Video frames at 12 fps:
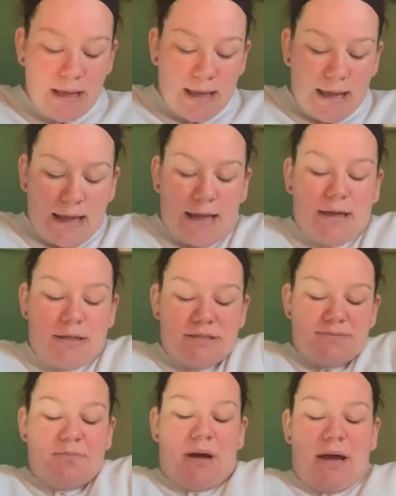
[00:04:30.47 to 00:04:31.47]
and
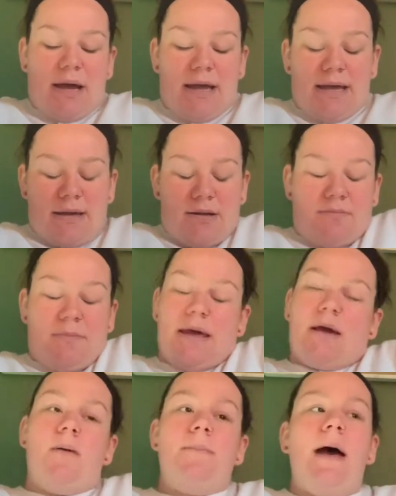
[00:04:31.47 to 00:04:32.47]
my
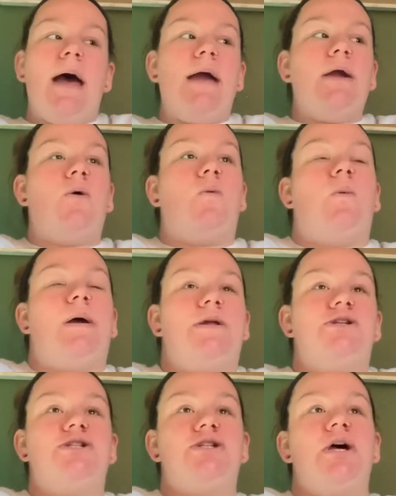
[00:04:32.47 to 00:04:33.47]
makeup bag,
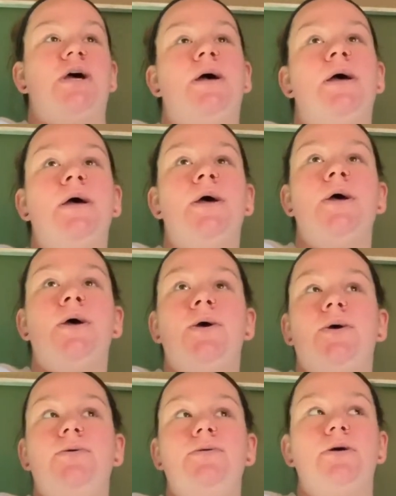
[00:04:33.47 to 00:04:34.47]
which
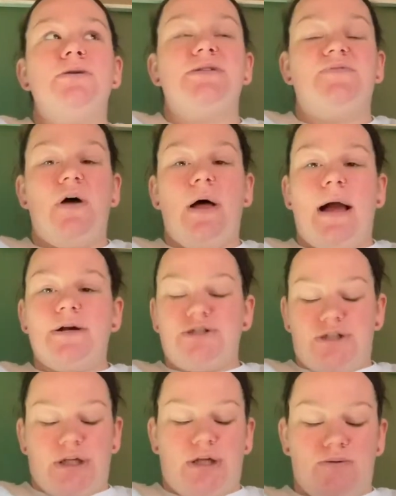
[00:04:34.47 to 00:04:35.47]
who knows if I'll
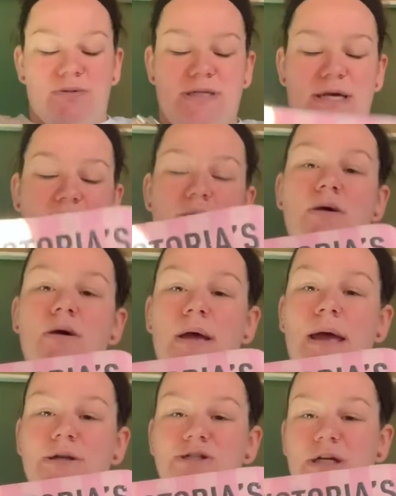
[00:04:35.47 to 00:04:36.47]
actually use it.
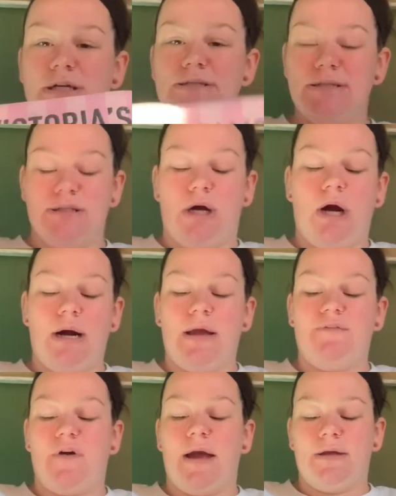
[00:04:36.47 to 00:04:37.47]
And chances are,
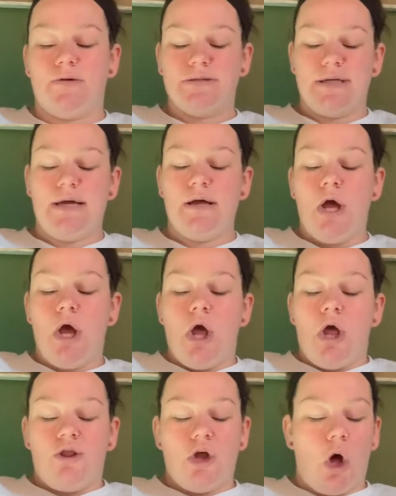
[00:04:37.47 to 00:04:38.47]
if I use it,
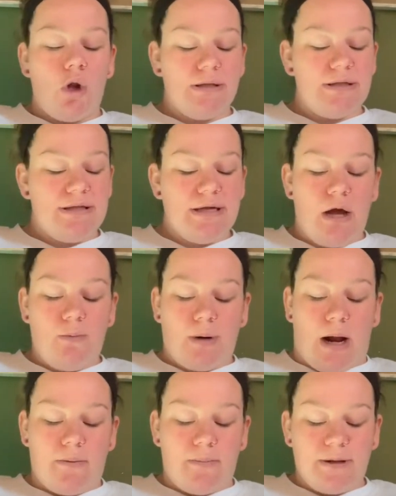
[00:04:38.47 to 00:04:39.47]
the only thing I'll
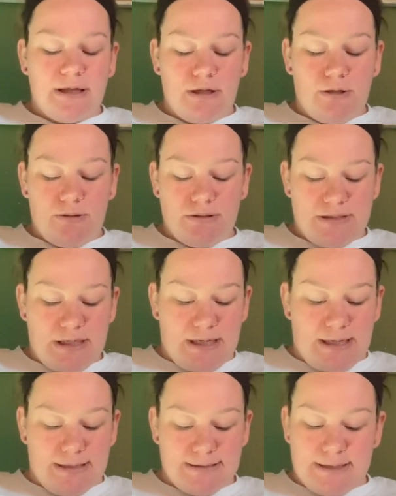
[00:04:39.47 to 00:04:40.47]
probably use
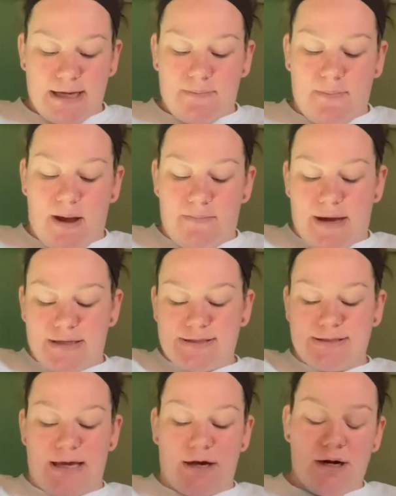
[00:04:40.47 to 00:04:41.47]
is like my
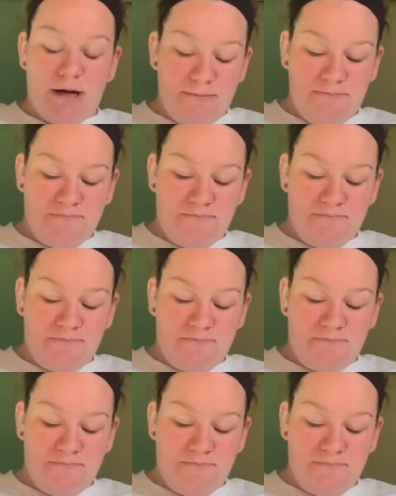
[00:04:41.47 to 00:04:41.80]
mascara.